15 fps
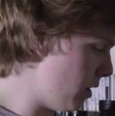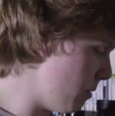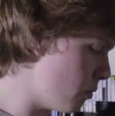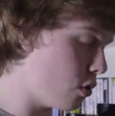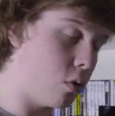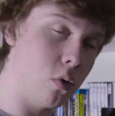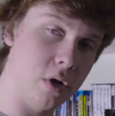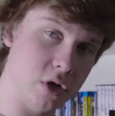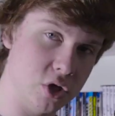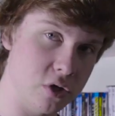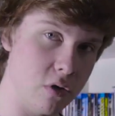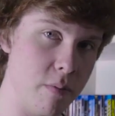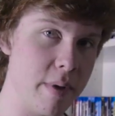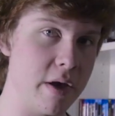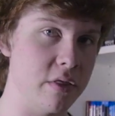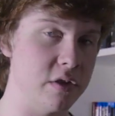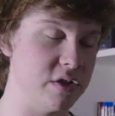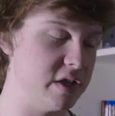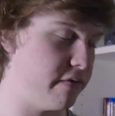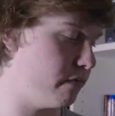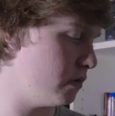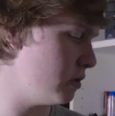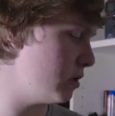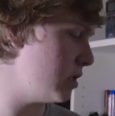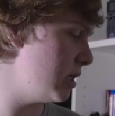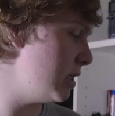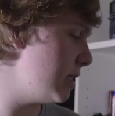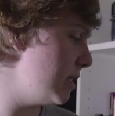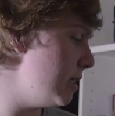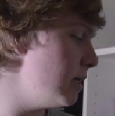I'm not quite sure about the
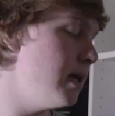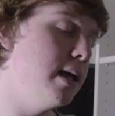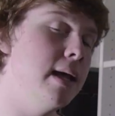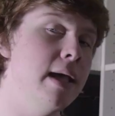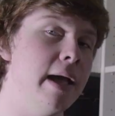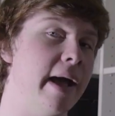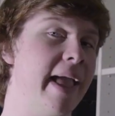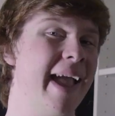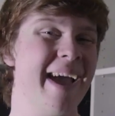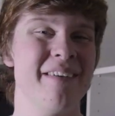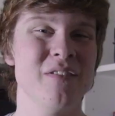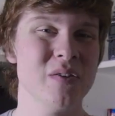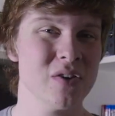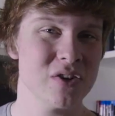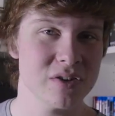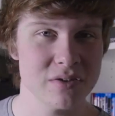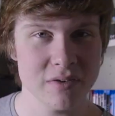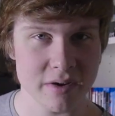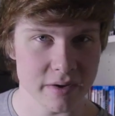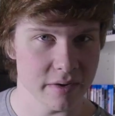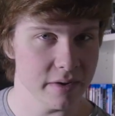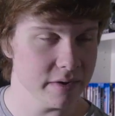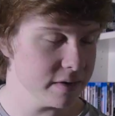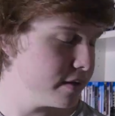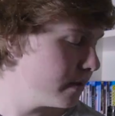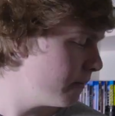70D. I haven't tried.